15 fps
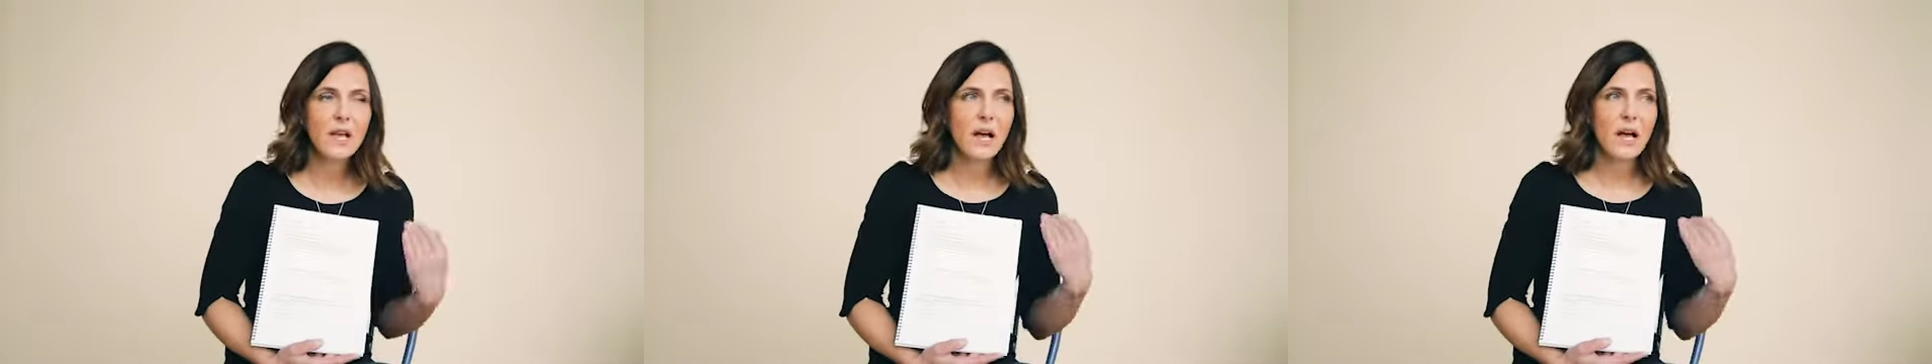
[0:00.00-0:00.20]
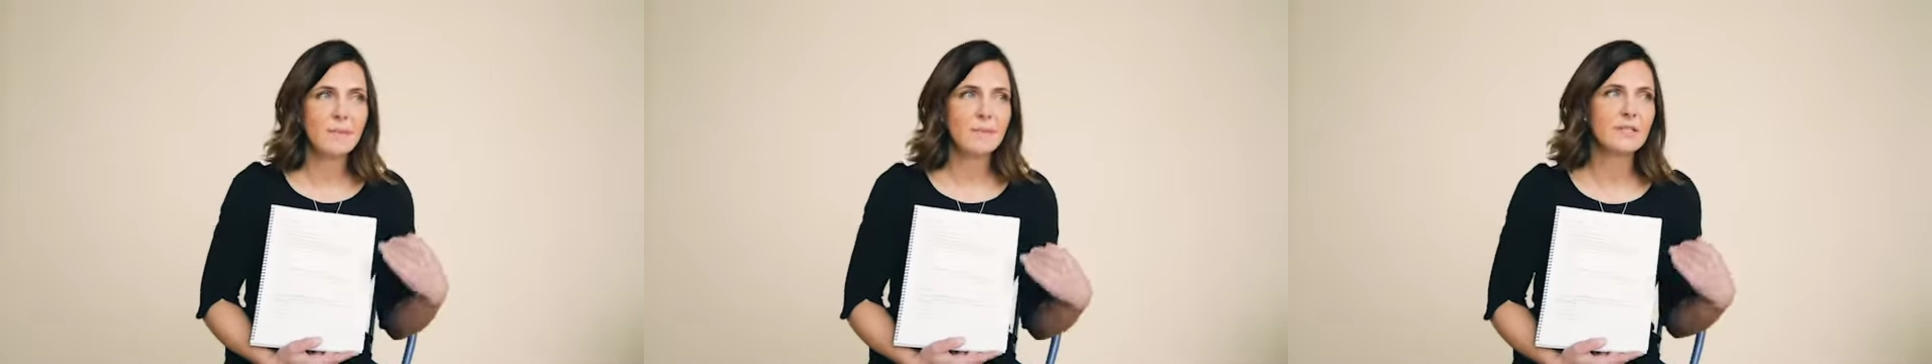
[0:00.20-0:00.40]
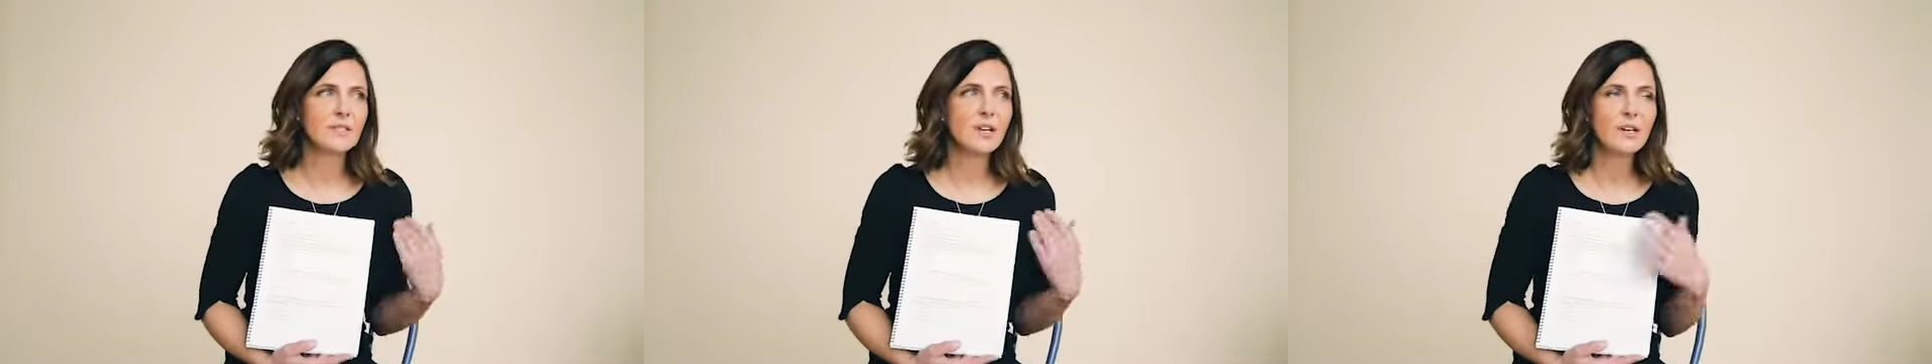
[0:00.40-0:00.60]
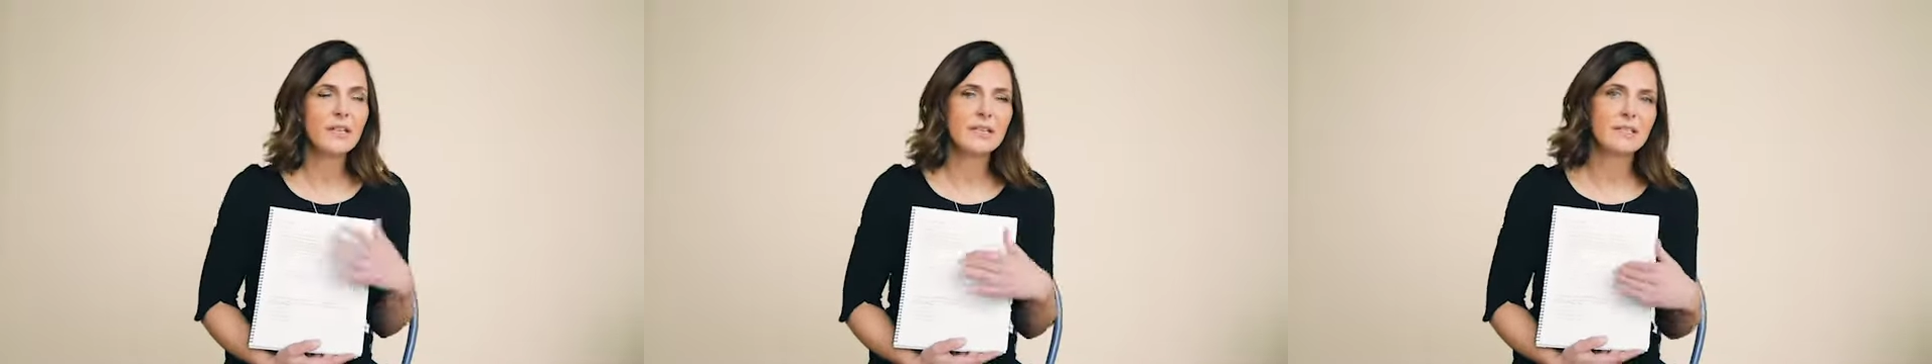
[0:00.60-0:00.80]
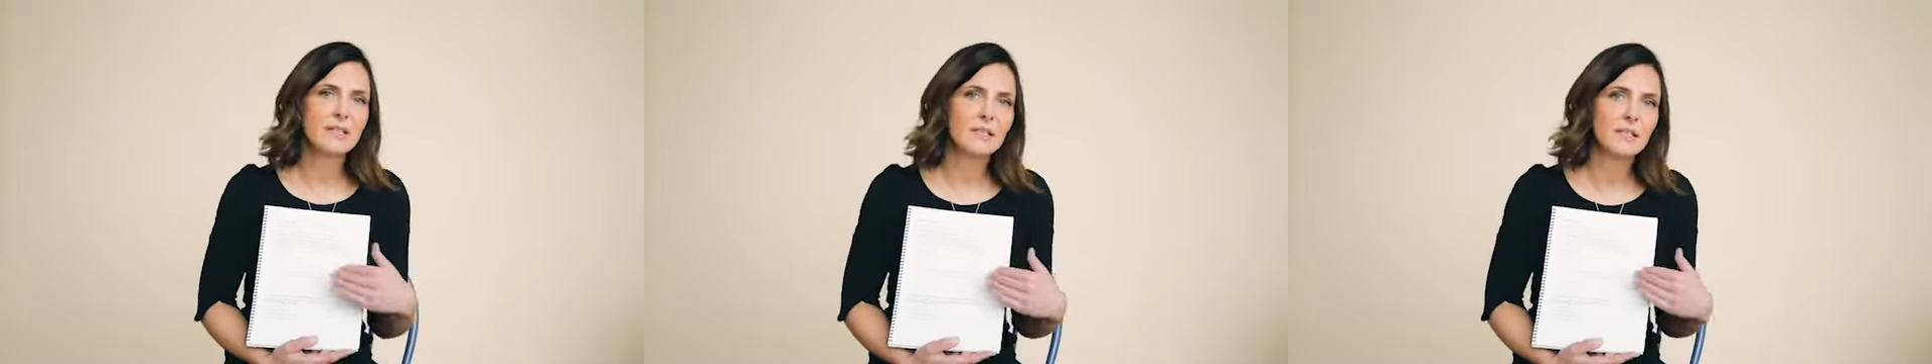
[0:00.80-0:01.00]
It's not
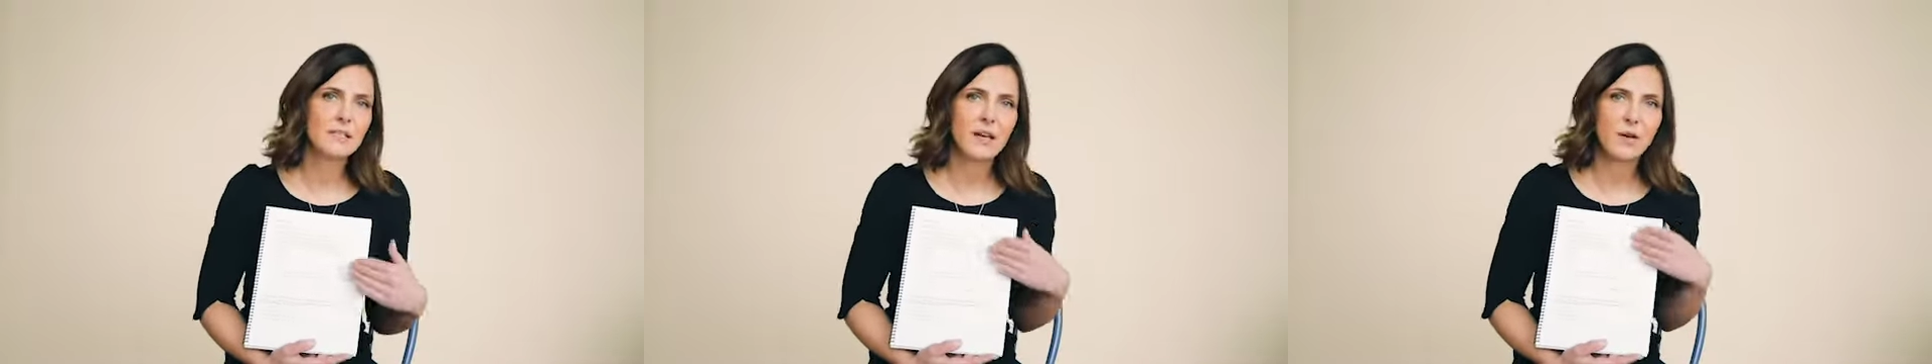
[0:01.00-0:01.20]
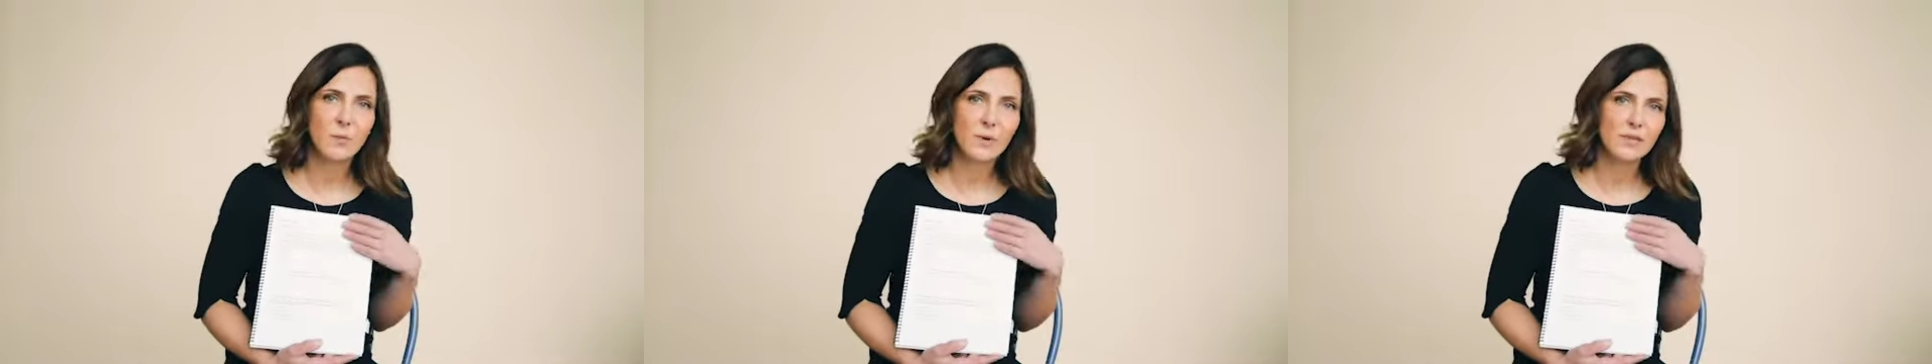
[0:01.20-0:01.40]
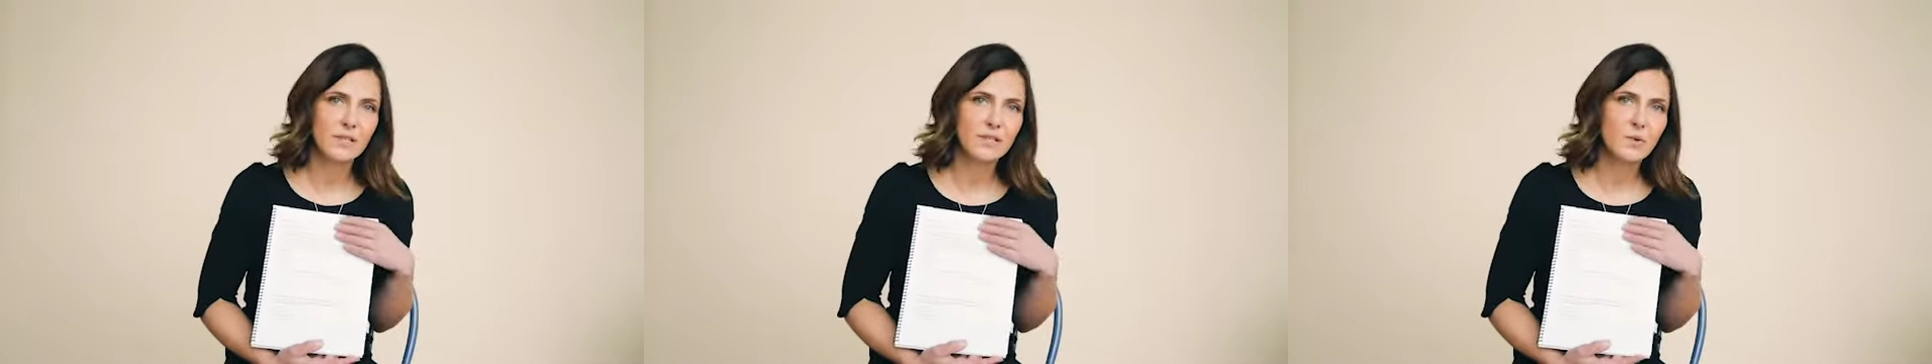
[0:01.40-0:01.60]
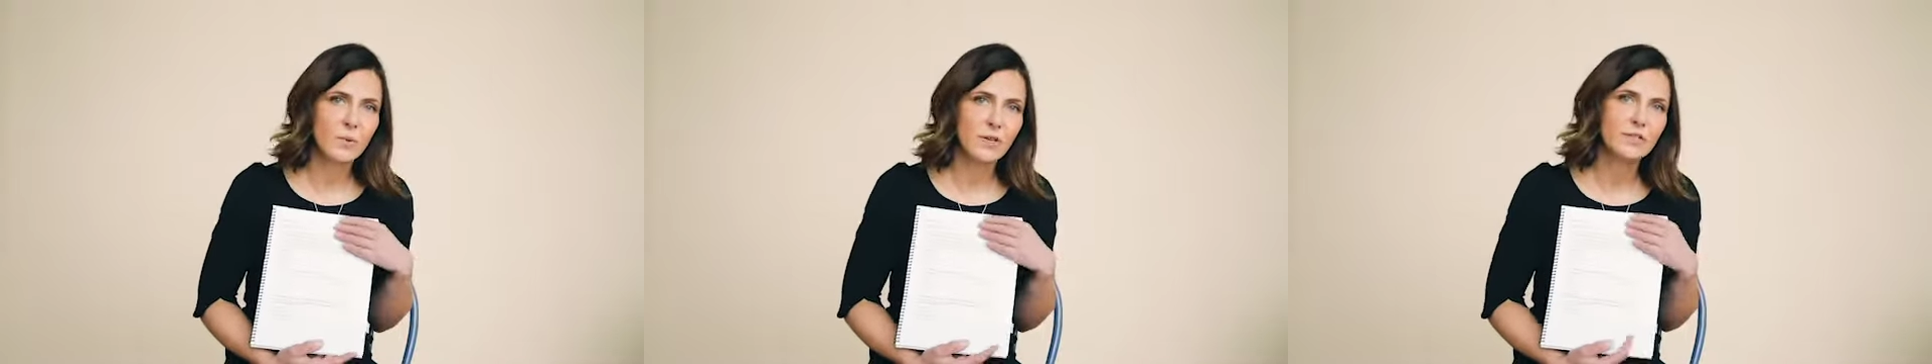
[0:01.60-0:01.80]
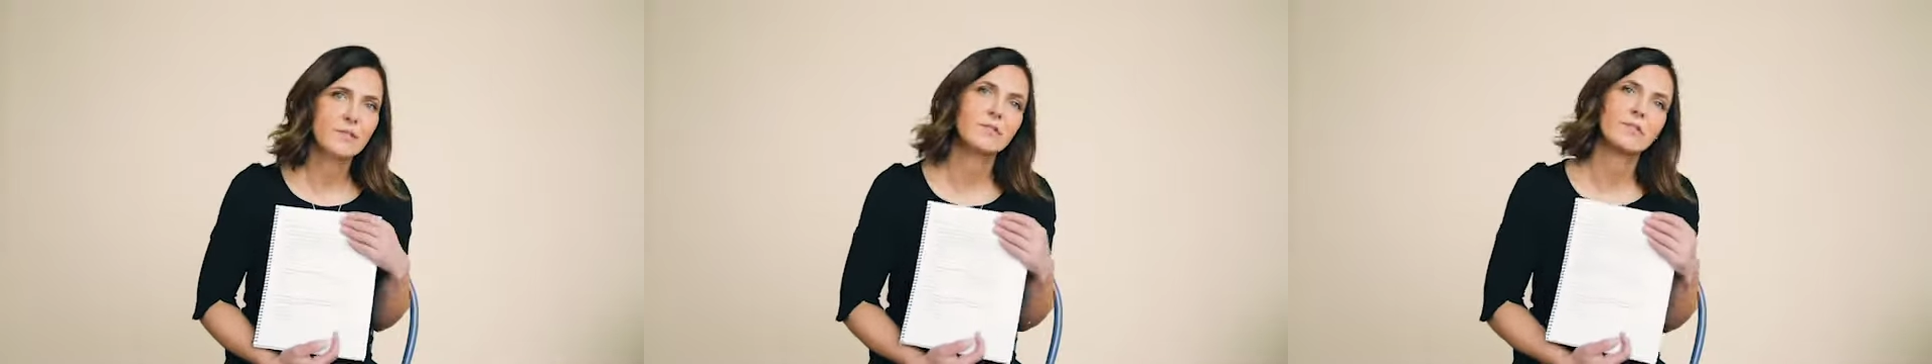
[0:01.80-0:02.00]
easy to tell what these
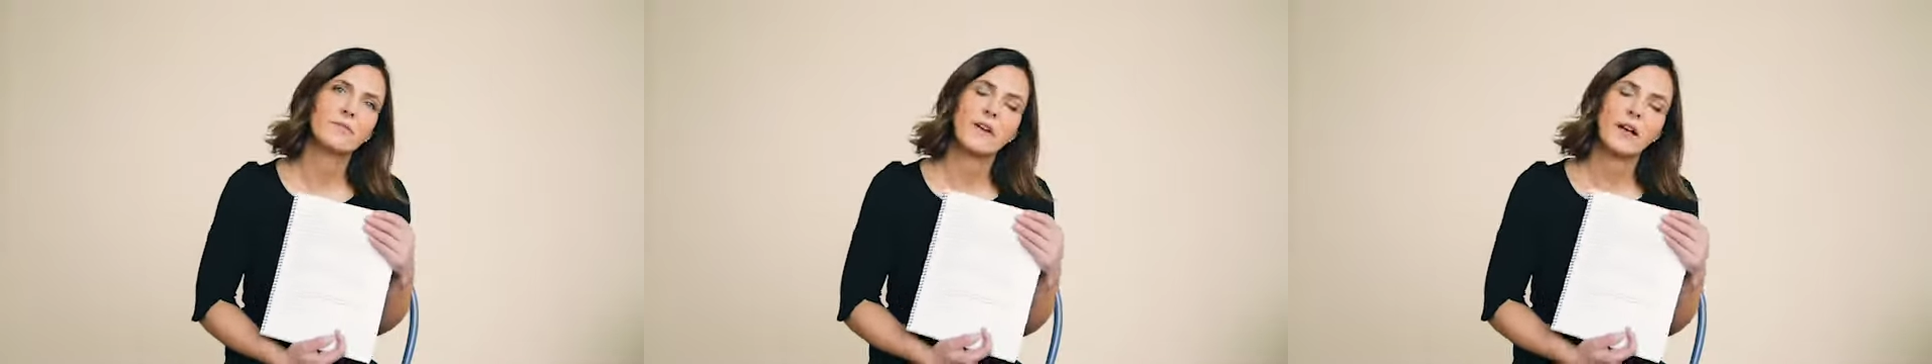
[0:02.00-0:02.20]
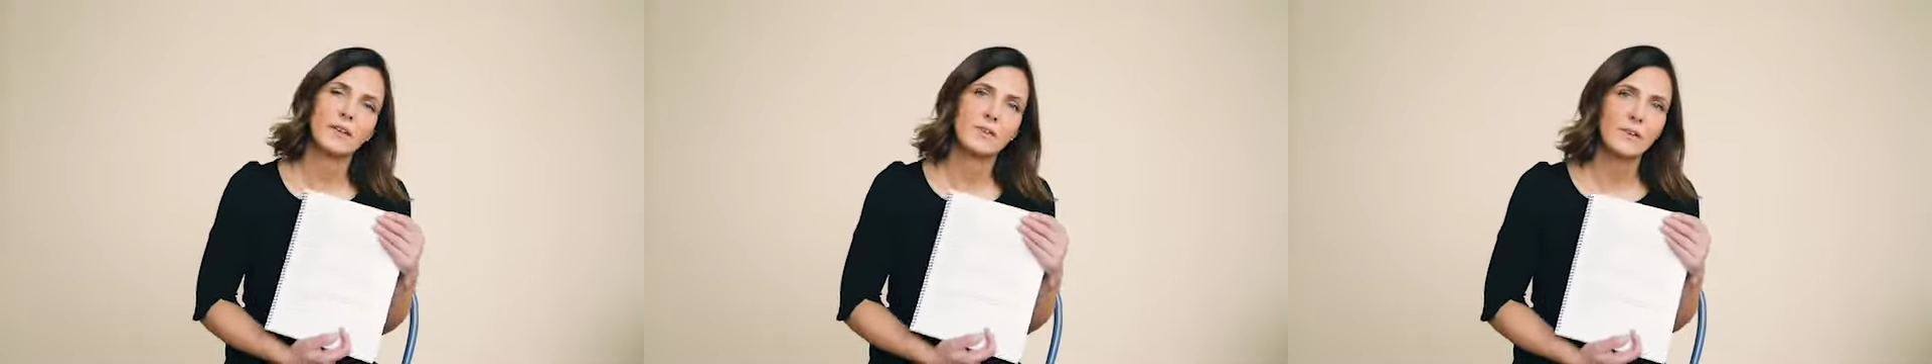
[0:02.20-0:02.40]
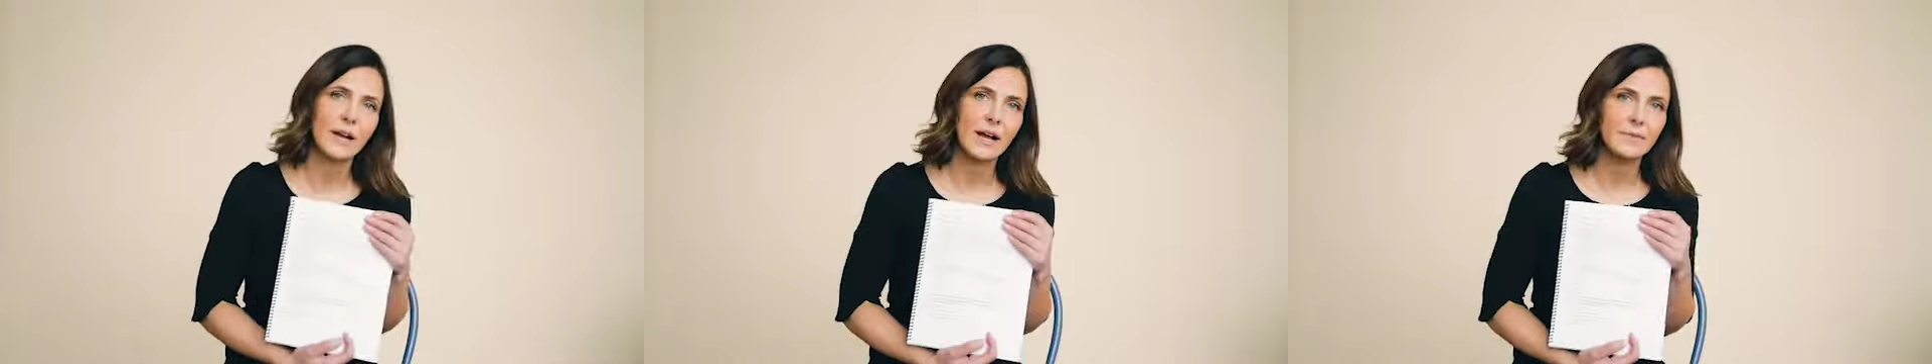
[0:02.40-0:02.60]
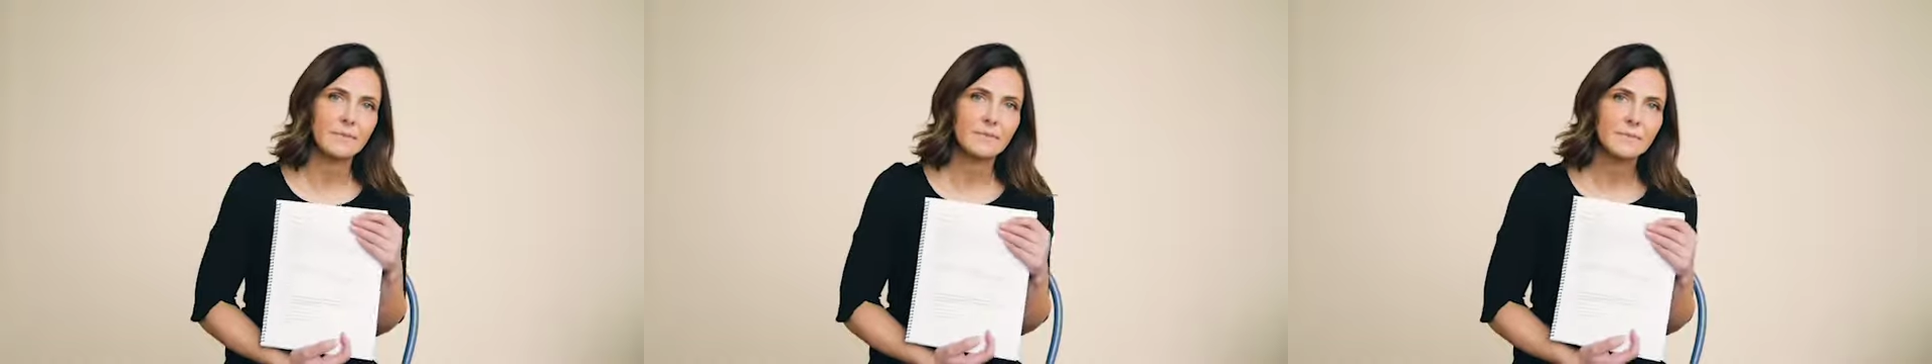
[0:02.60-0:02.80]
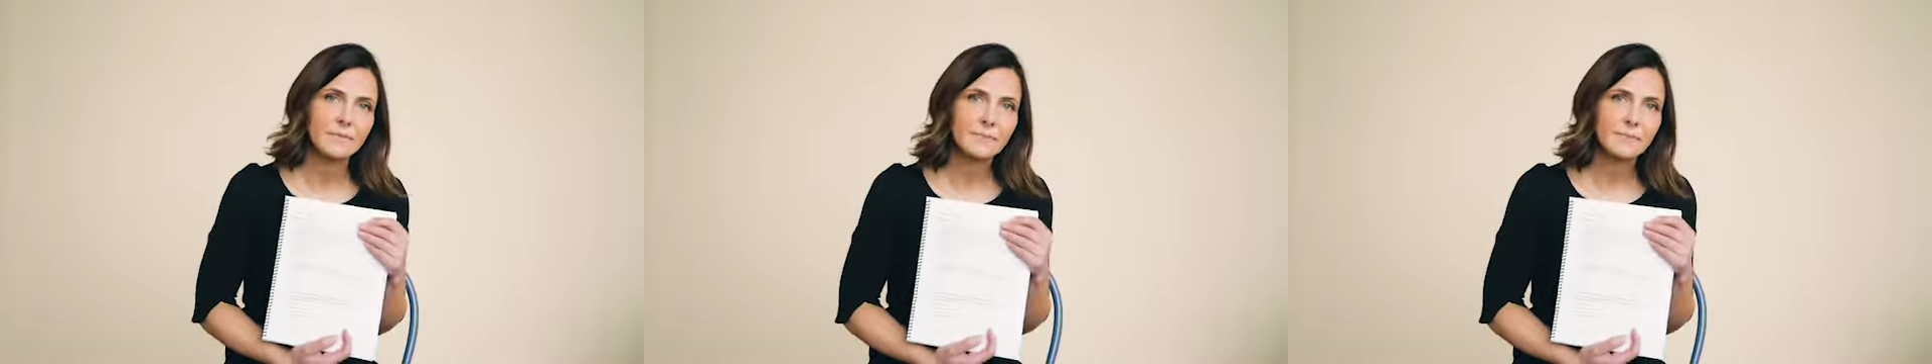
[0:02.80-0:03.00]
questions are valued at.